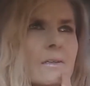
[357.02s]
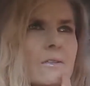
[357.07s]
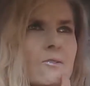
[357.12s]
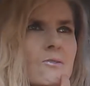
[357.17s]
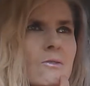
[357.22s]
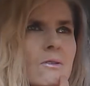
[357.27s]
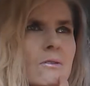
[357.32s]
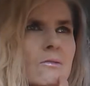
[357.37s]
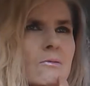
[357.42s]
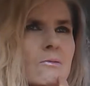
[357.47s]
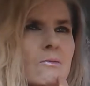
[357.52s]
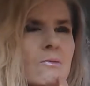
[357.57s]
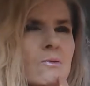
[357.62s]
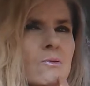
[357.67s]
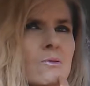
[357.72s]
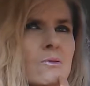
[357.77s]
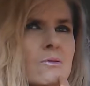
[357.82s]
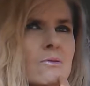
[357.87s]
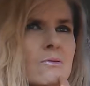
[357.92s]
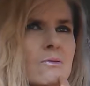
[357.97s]

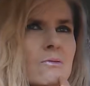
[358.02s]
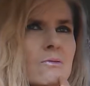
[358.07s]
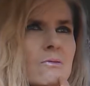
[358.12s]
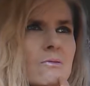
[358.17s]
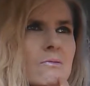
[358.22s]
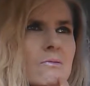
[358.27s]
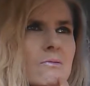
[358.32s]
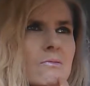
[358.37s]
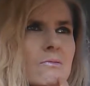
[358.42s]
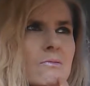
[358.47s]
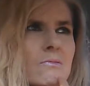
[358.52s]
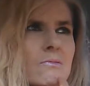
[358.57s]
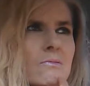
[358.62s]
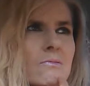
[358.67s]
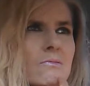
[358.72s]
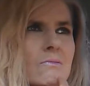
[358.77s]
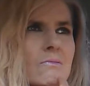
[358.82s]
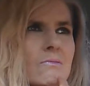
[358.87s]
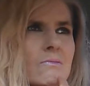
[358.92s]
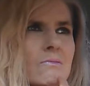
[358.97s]
controls
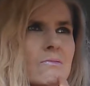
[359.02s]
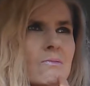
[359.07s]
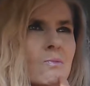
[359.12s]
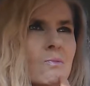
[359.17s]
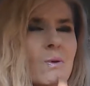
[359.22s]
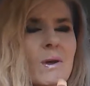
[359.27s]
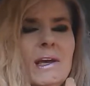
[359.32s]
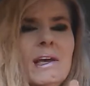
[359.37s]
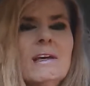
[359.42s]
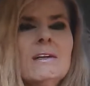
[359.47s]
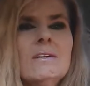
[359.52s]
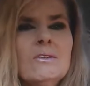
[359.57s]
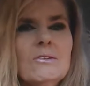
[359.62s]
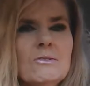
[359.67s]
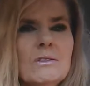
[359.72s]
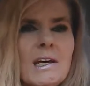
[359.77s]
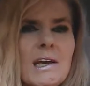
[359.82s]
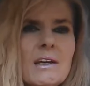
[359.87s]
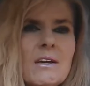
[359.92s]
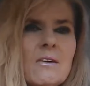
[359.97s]
when you
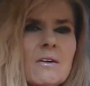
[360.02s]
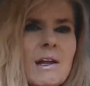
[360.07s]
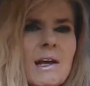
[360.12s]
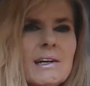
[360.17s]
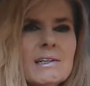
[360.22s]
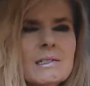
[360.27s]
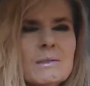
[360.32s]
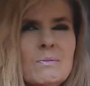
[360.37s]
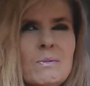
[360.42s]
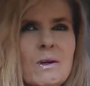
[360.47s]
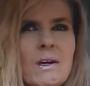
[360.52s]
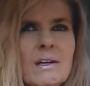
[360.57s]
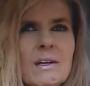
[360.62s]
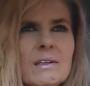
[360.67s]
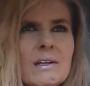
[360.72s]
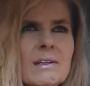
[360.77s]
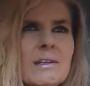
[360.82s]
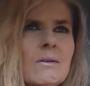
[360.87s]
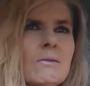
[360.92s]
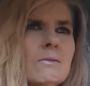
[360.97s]
take your last breath.
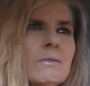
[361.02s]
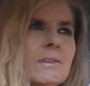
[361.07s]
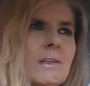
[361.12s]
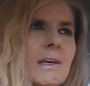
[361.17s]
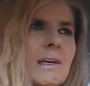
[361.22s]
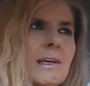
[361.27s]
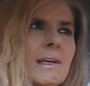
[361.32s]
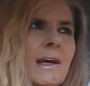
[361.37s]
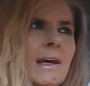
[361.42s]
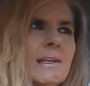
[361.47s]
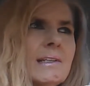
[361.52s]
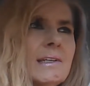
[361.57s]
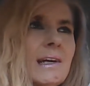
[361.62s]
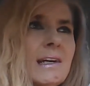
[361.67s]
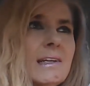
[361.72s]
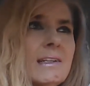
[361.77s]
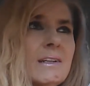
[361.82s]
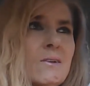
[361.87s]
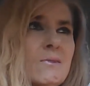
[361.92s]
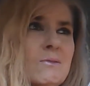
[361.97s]
I don't think a
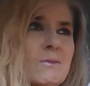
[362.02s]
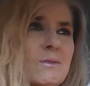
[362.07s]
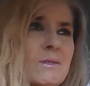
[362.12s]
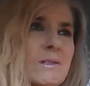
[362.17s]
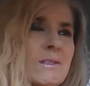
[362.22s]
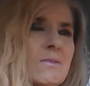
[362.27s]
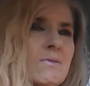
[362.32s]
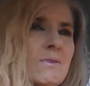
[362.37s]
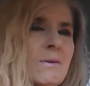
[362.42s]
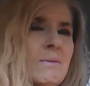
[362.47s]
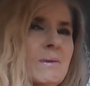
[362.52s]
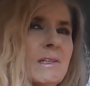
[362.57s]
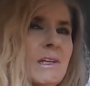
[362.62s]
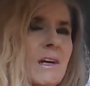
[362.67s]
diagnosis from a